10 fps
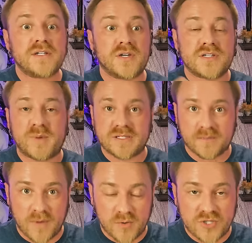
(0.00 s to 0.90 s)
To express
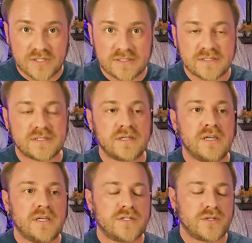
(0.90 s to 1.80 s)
emotions,
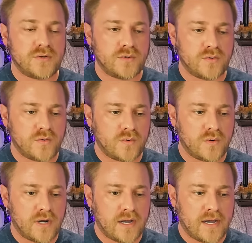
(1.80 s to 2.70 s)

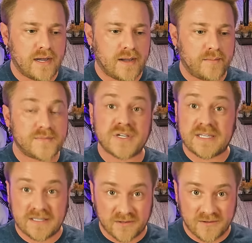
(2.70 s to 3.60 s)
to
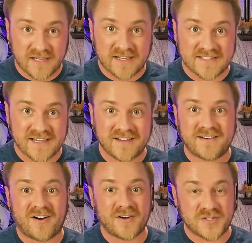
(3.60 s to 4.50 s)
heal, like I
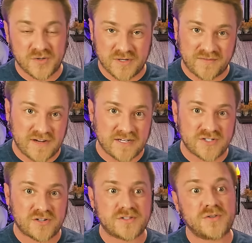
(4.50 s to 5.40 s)
said, our intuitive
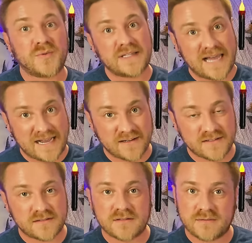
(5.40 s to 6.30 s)
nature, to
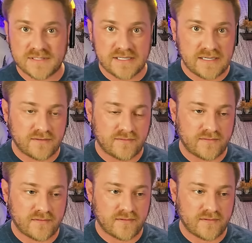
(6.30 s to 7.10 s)
relax, to receive.